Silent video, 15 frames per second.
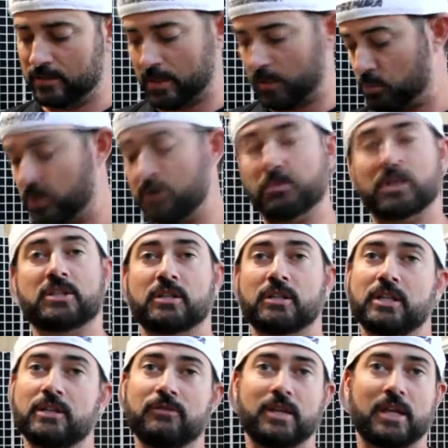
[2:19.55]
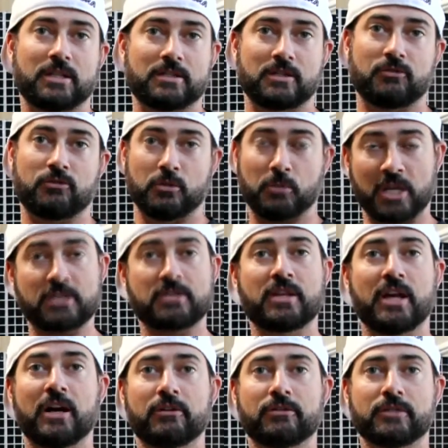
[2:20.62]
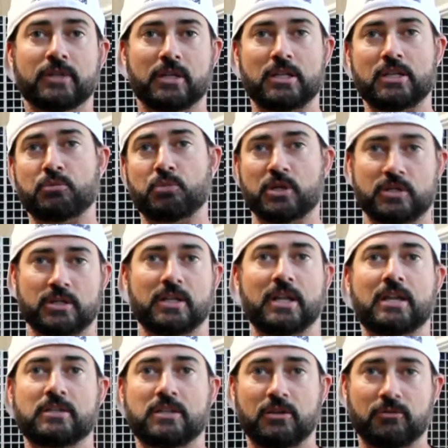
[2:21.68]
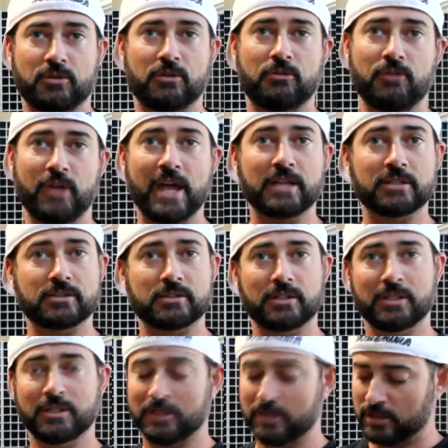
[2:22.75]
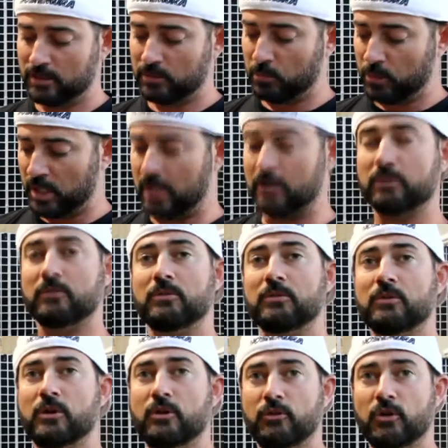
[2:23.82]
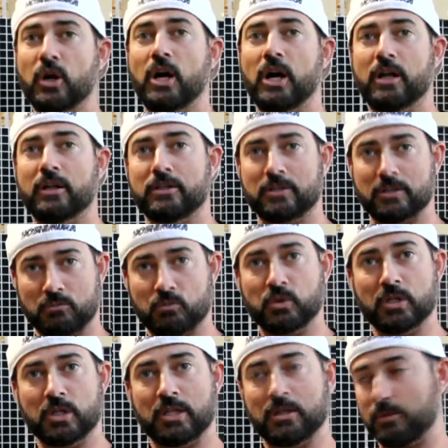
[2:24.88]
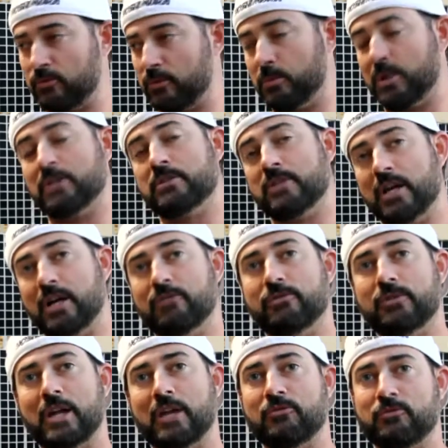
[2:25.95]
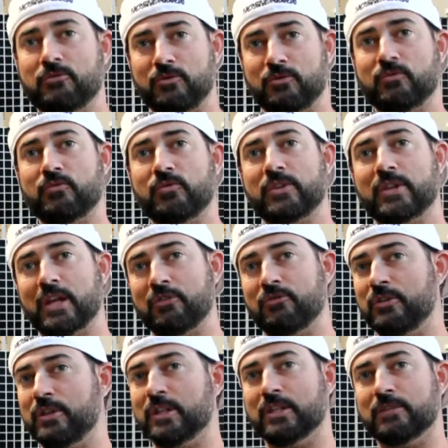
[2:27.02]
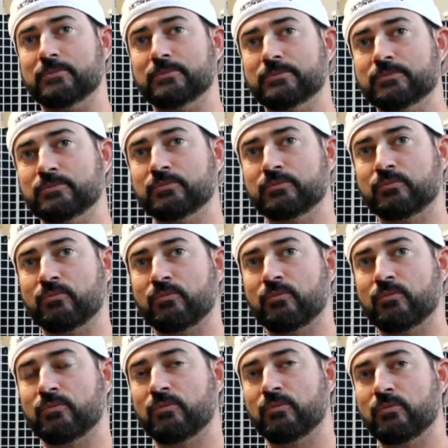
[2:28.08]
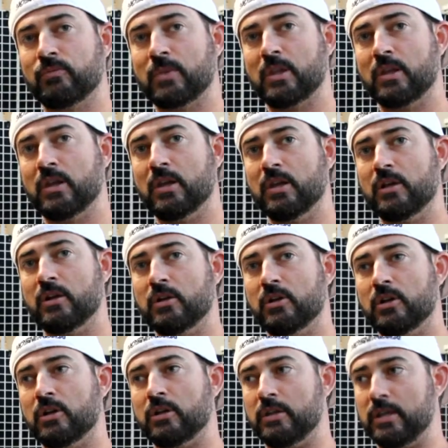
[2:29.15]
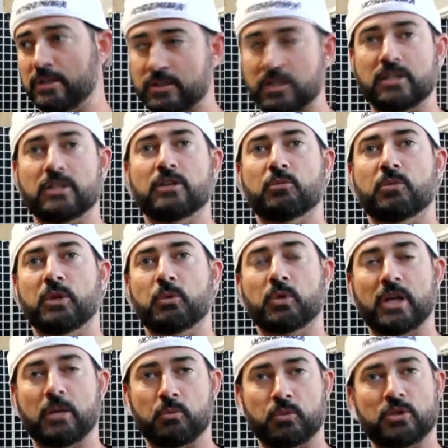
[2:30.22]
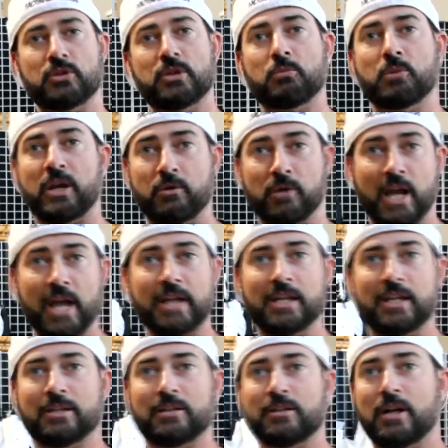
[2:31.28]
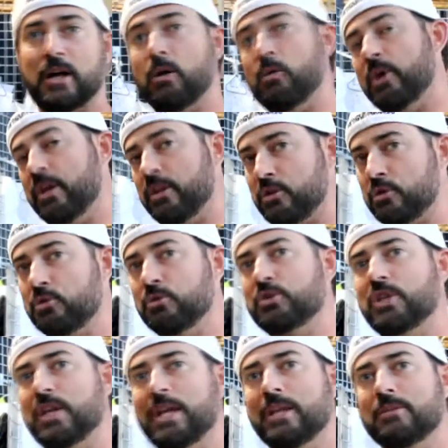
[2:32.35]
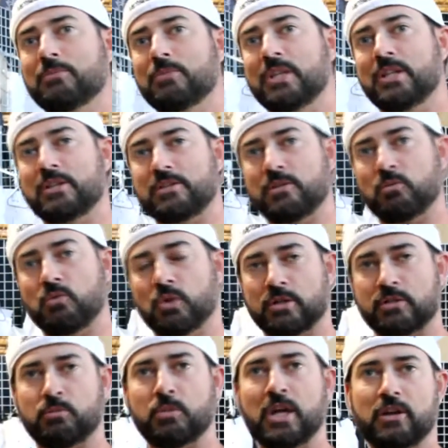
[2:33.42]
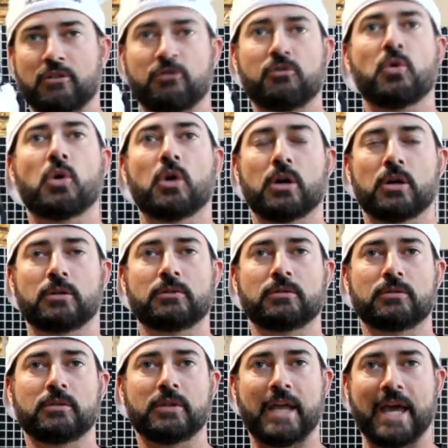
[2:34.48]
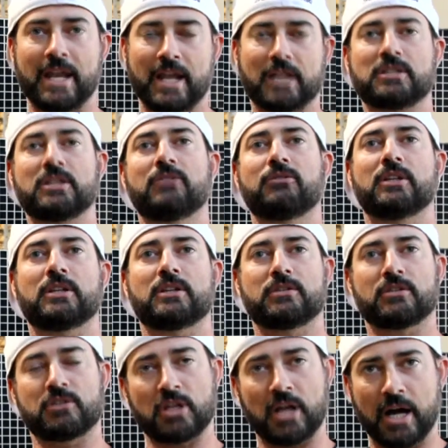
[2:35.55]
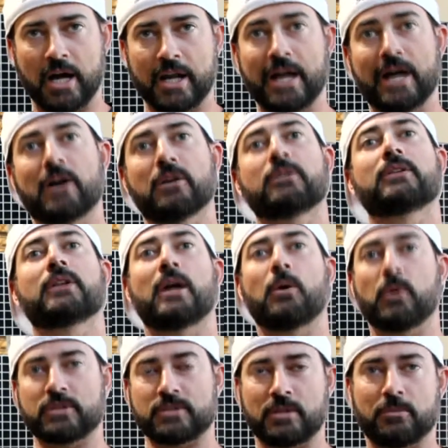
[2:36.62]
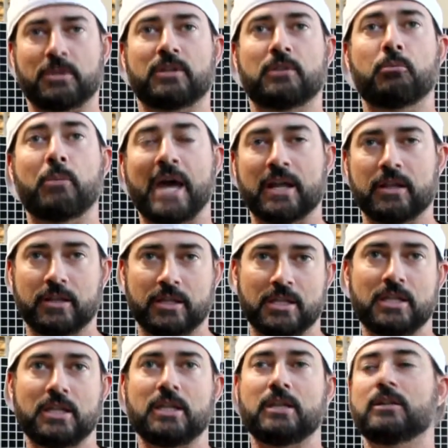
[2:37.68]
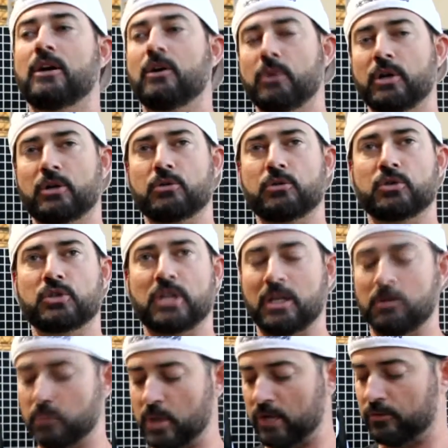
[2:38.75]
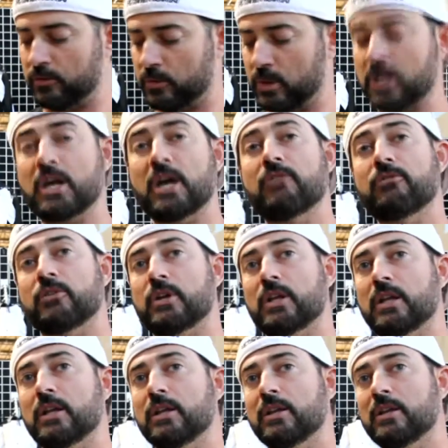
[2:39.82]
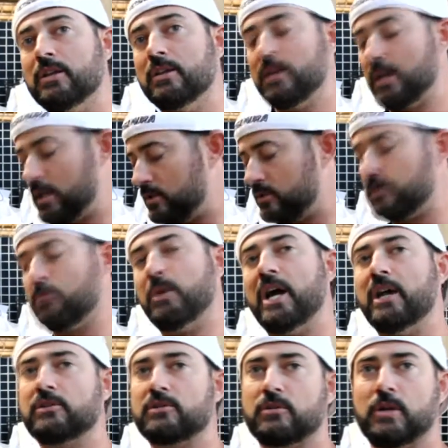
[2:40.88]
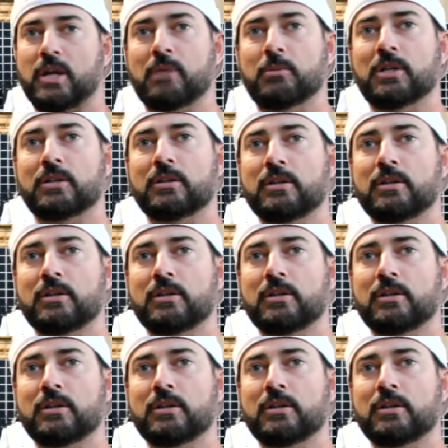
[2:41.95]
It pretty much alleviates it for myself. Now each person has different effects, but overall it really, for myself. So you wear compression while you're riding too, or no? Yes, I do, but when I'm doing my riding, I'll wear the Cool J because it works better for that activity because it's hot out. I want something to battle the heat. I'll wear Cool J. But for recovery, I use the bioceramic.